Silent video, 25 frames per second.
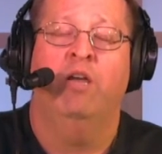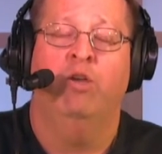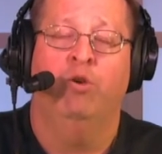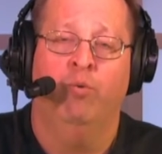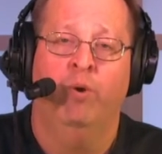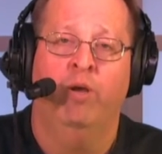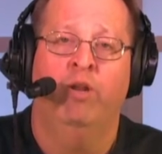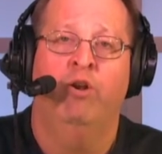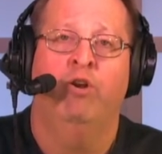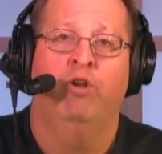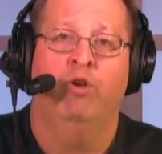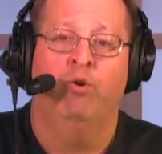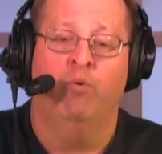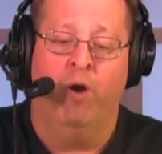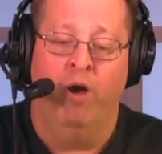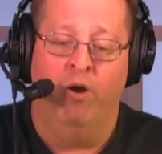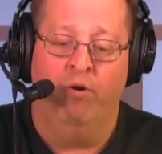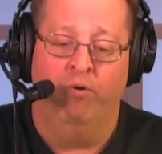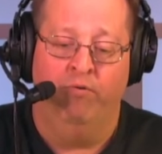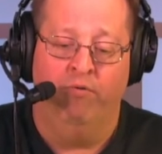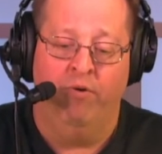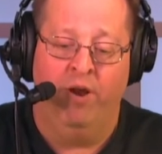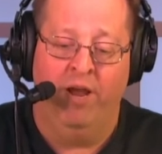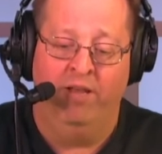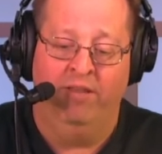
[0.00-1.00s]
Are you in or are you
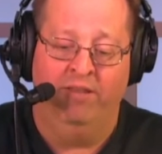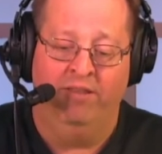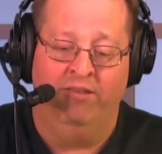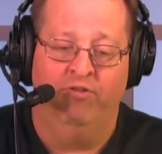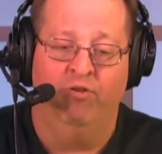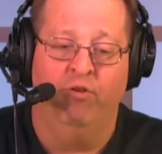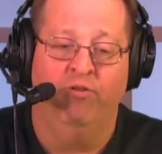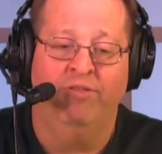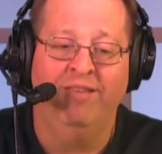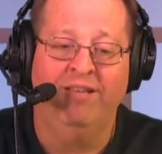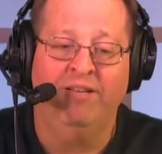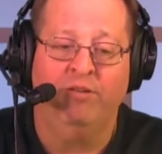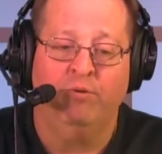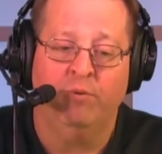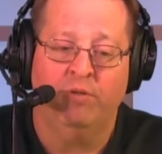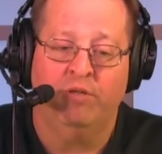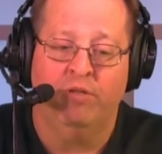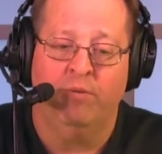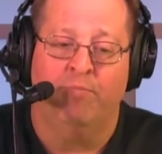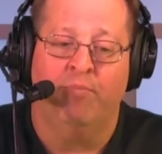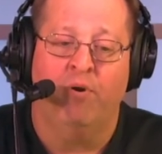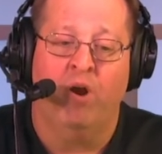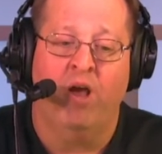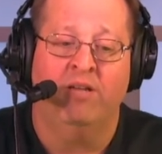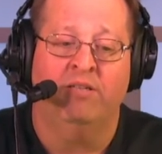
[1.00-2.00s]
out, right? So this
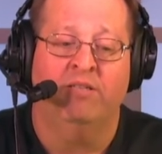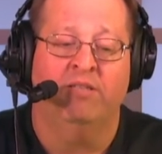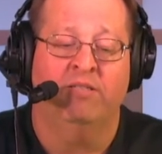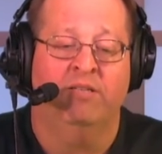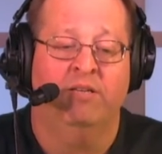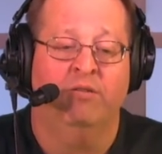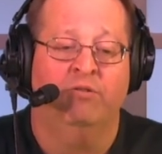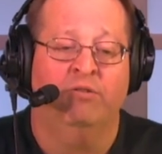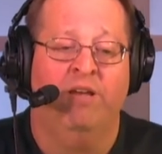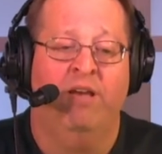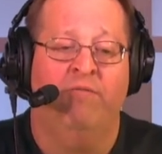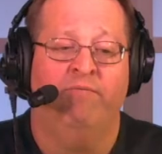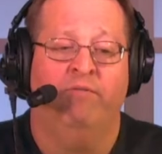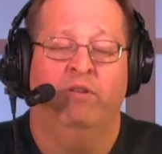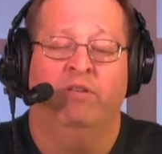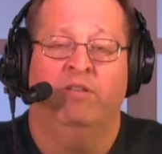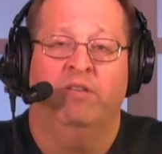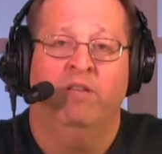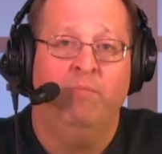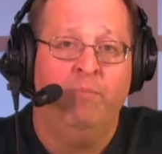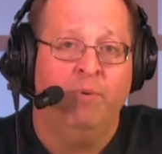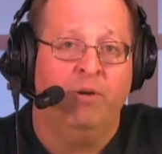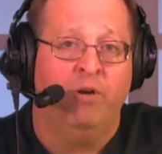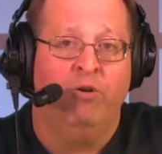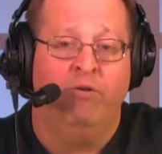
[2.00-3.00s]
was the process I was after.
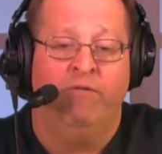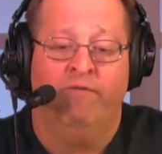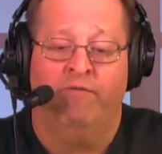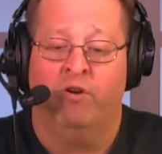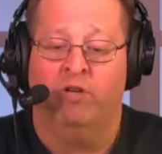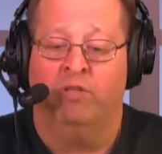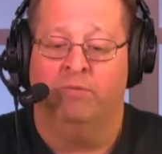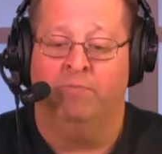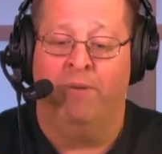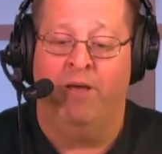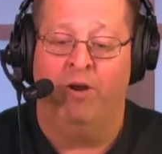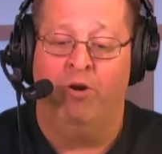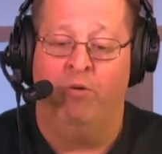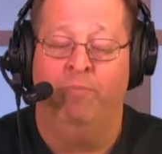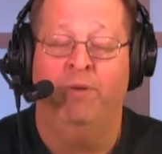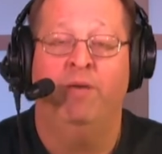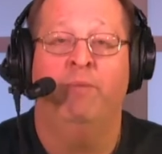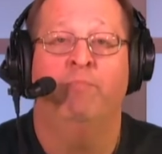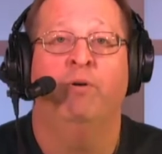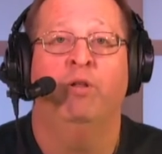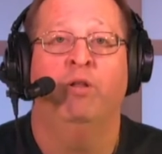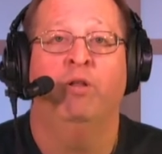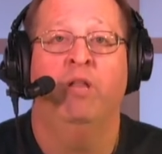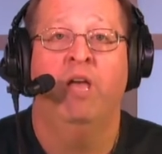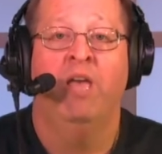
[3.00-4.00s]
Typical versus better
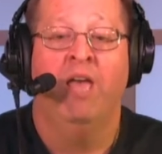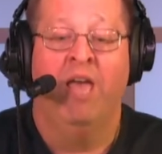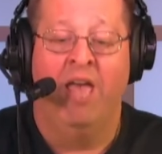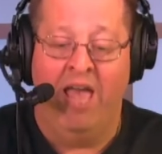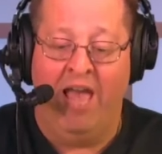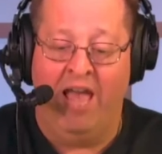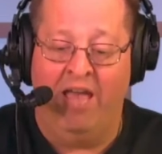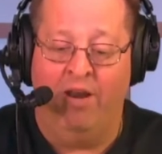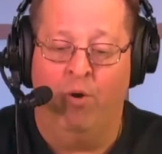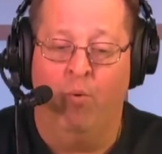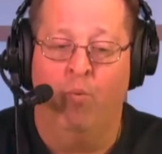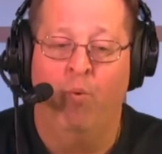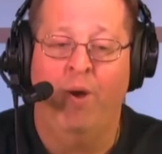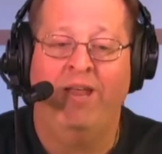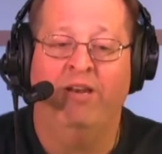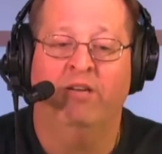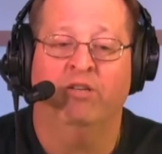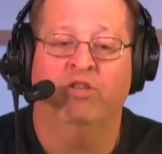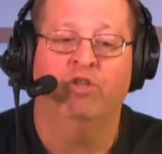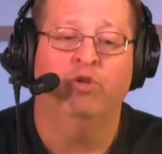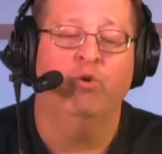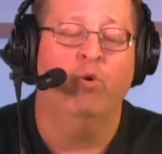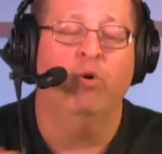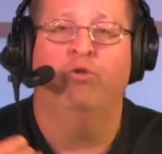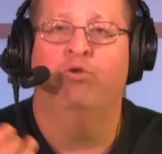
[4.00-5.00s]
people, and a way
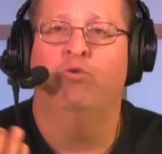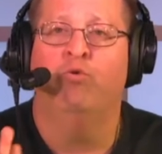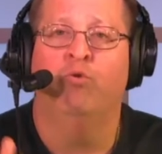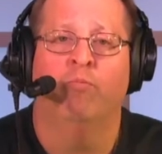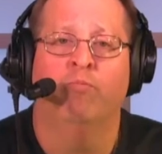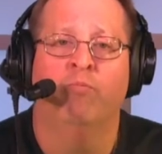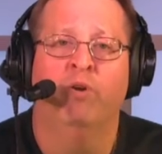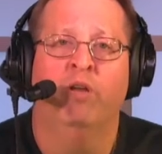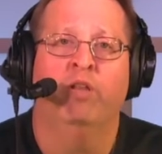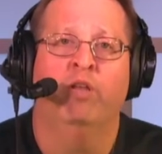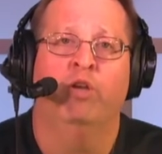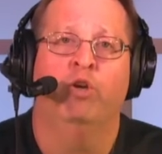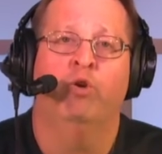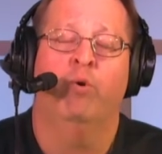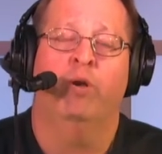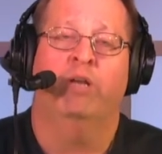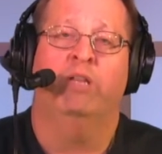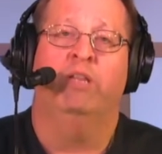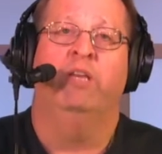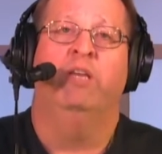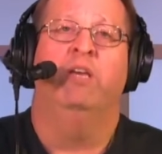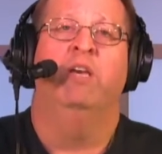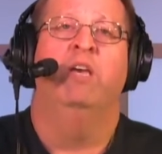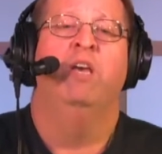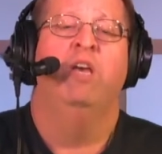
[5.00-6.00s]
to sort through them really
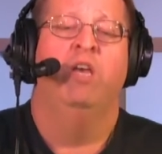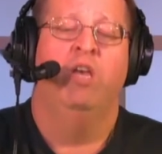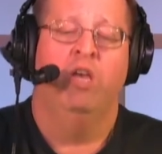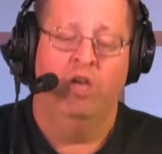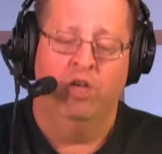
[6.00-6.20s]
quickly.